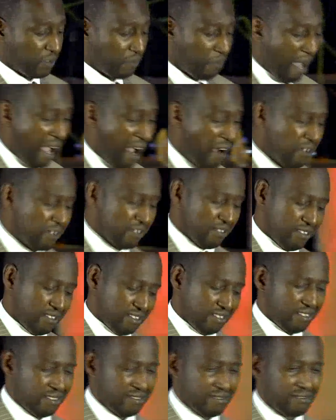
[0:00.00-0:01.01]
your
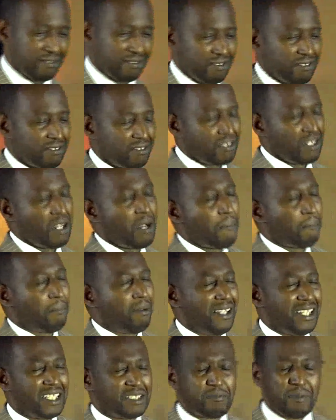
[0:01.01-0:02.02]
spouse,
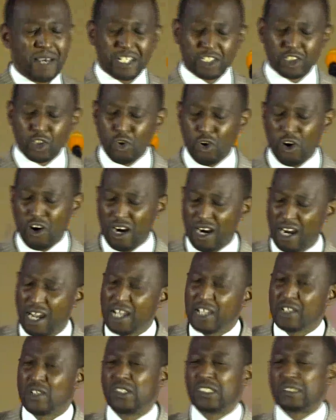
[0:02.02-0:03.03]
please make sure
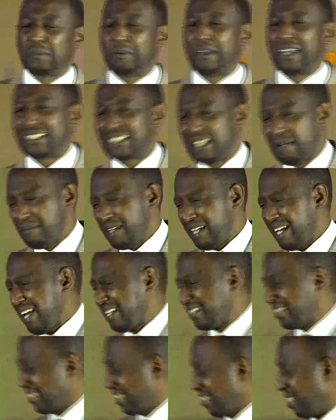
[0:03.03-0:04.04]
you spare some
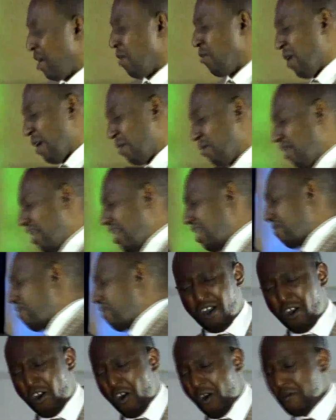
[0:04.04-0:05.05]
energy. When we
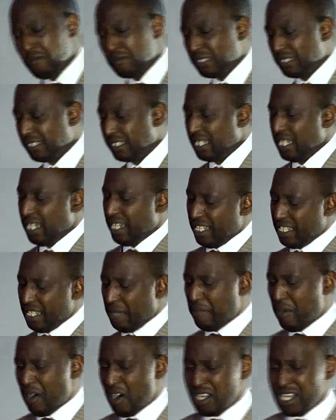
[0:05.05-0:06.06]
our homes
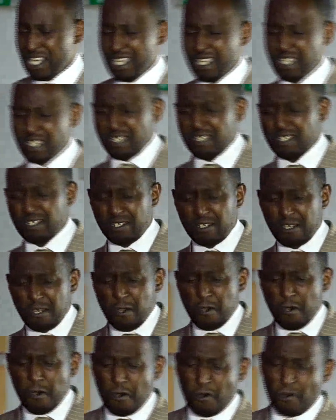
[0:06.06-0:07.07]
in the morning,
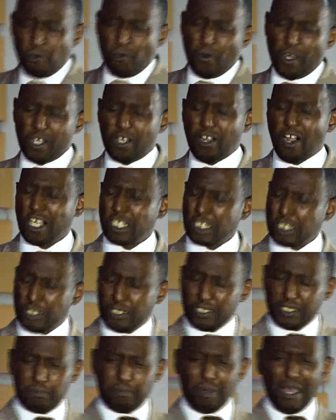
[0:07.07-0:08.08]
we go
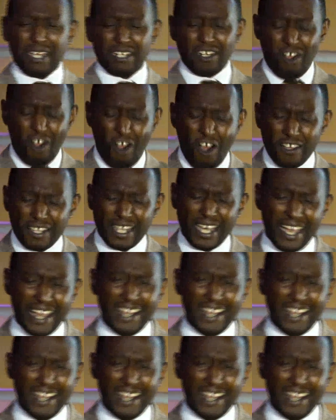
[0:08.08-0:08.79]
spend all